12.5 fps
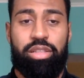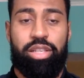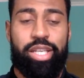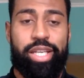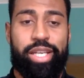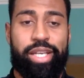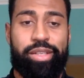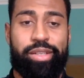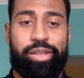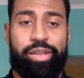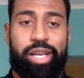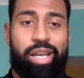And then,
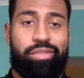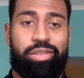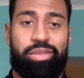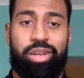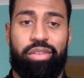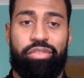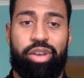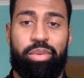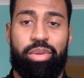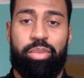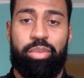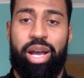I have a great
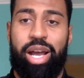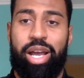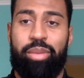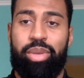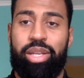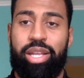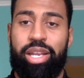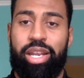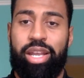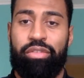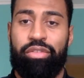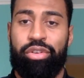family behind me
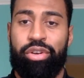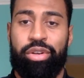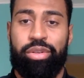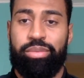that